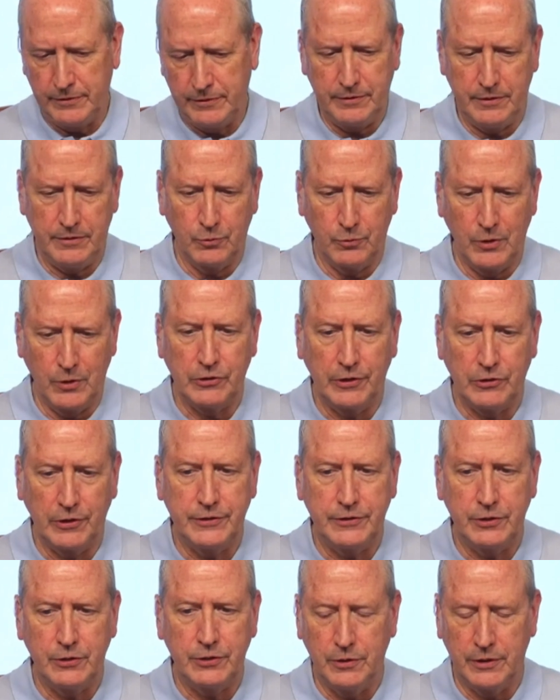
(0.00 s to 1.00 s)

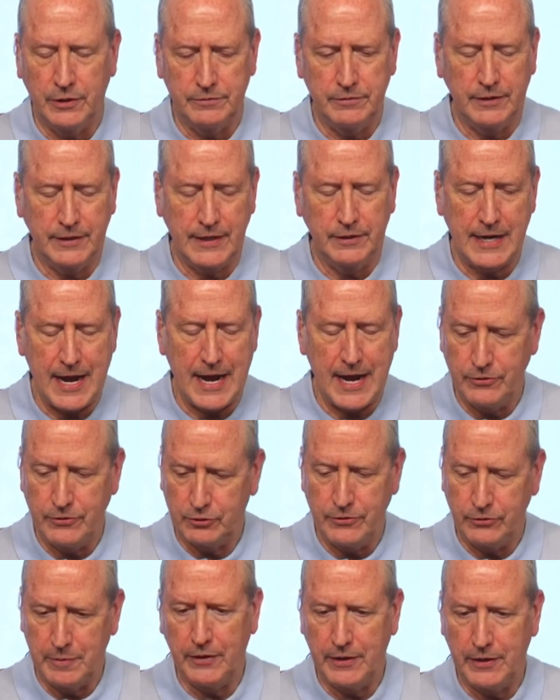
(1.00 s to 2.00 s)
recently to a guy who
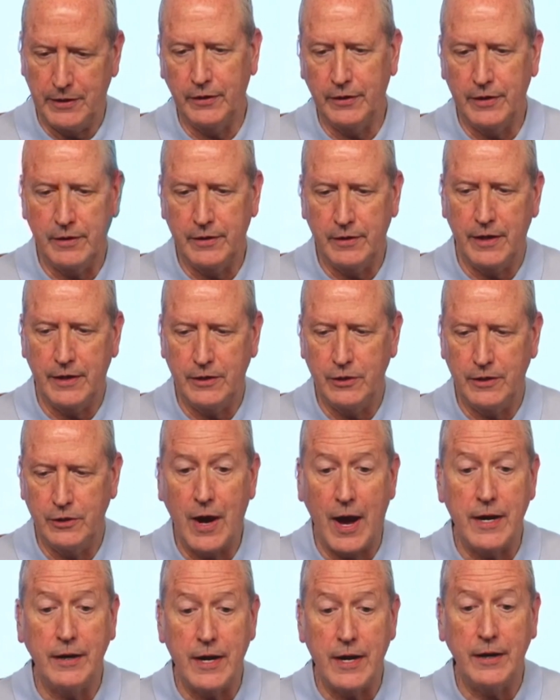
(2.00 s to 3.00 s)
used to be a
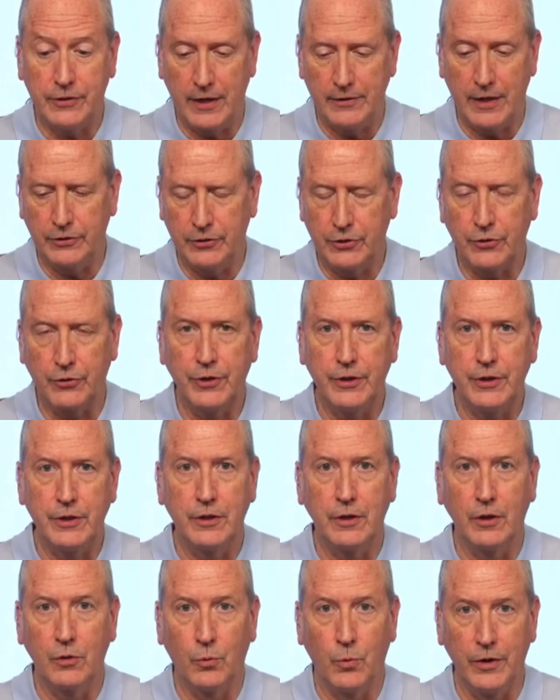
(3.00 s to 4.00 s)
United States
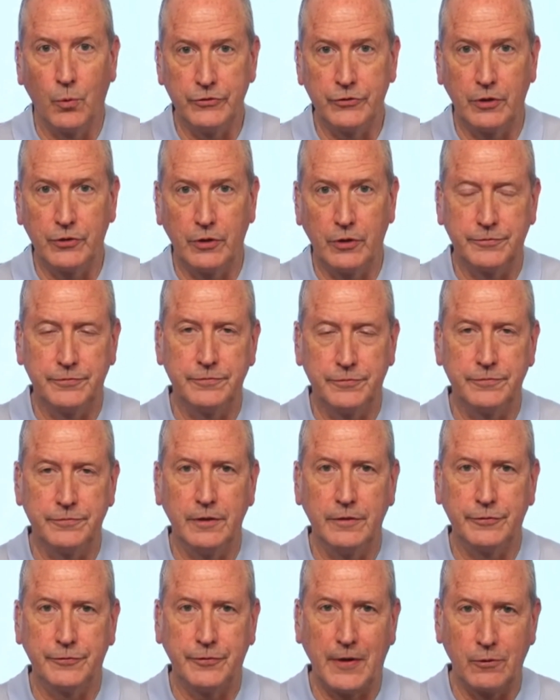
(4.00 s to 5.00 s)
attorney, the ones that are
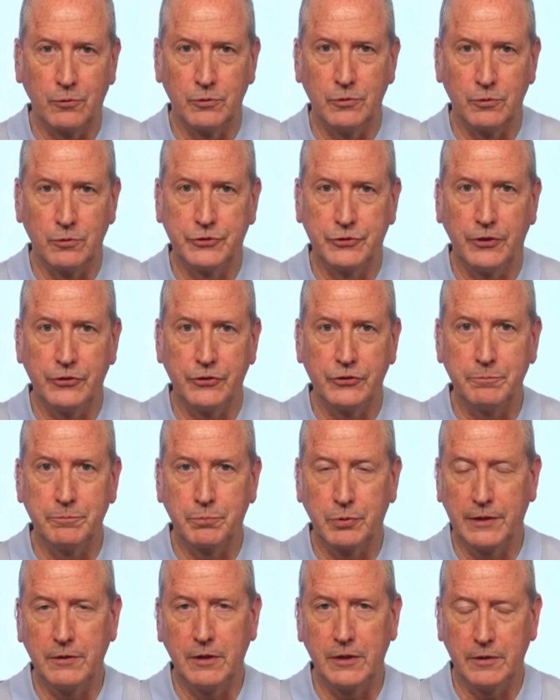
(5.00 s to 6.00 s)
in the federal system
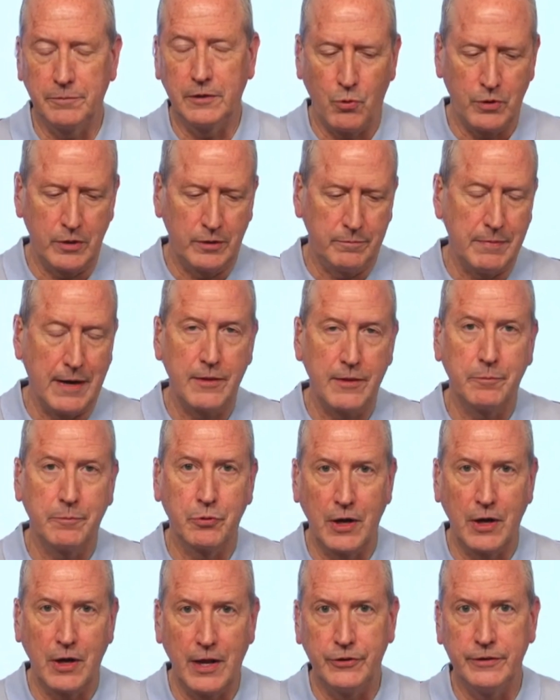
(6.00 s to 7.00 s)
appointed by the
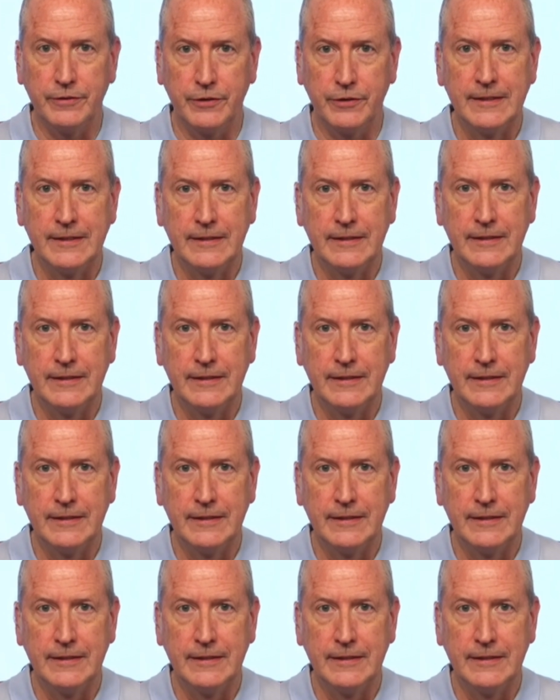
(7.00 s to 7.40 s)
president.